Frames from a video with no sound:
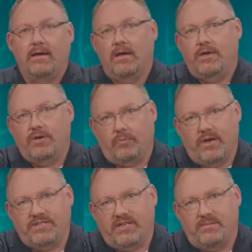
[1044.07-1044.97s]
You'll
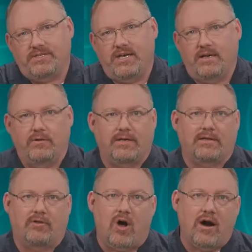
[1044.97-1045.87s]
reach into the machine and look at the
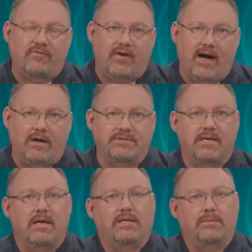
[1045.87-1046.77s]
log files
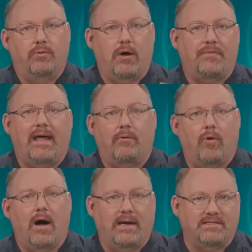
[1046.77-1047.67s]
to pull out that
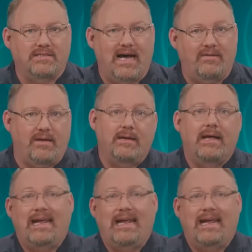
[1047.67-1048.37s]
why inside of it.